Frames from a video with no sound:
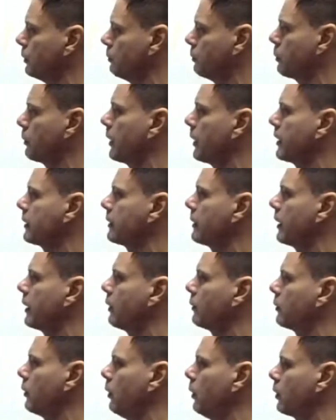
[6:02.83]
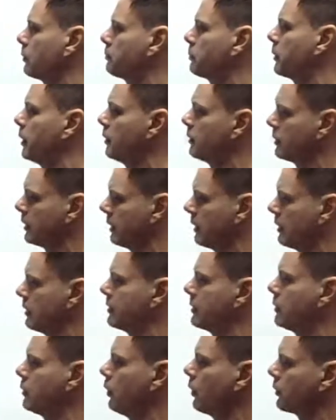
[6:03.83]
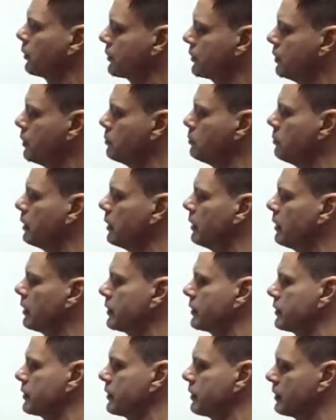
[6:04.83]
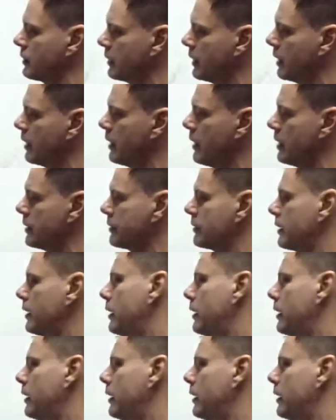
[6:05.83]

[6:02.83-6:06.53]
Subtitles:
breakdown old bone and the osteoblast that